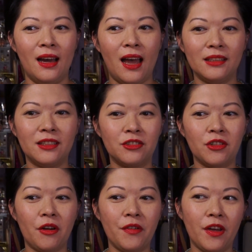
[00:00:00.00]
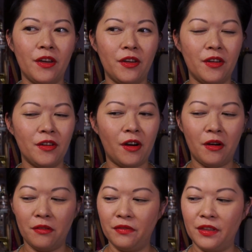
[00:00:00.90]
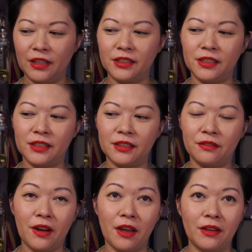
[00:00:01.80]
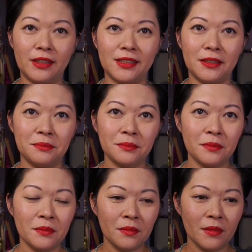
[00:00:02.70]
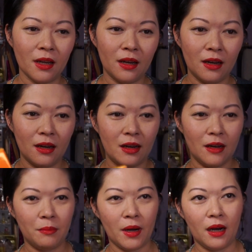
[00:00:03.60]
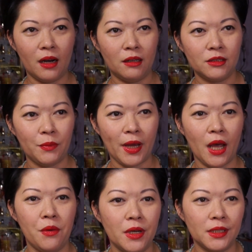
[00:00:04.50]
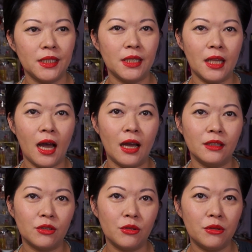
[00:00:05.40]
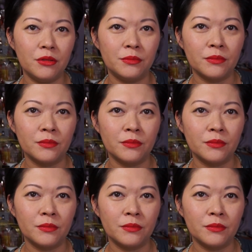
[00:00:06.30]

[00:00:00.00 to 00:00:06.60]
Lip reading: Has the story of this fragrance about when I was in high school.